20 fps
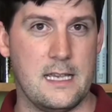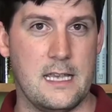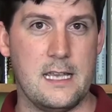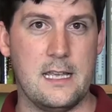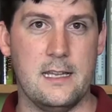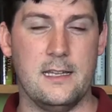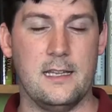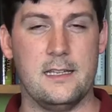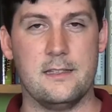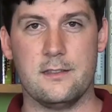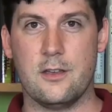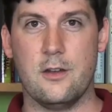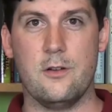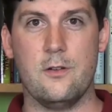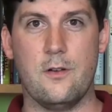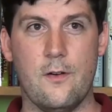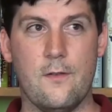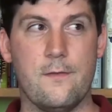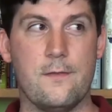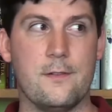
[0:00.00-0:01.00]
and let's
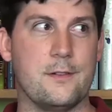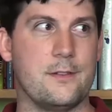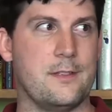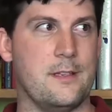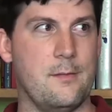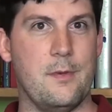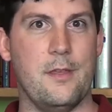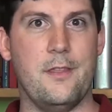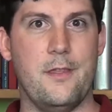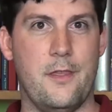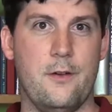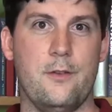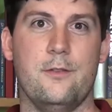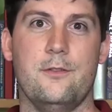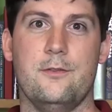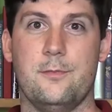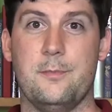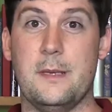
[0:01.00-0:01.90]
go over some of those,